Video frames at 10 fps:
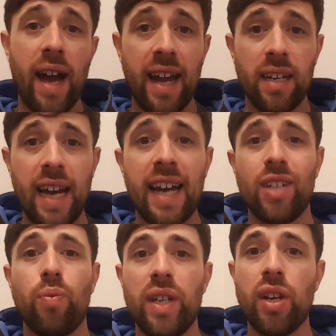And
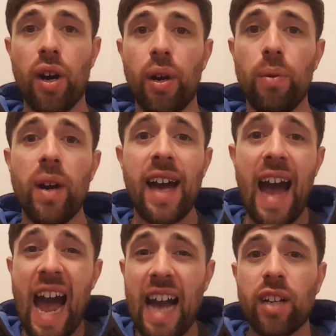as we know,
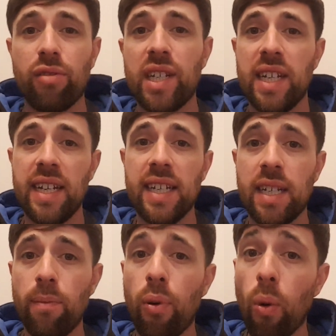accuracy is
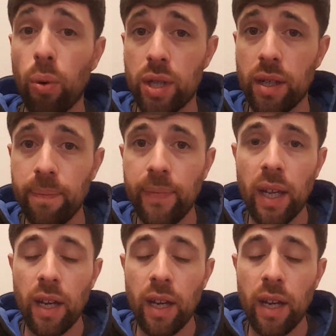important.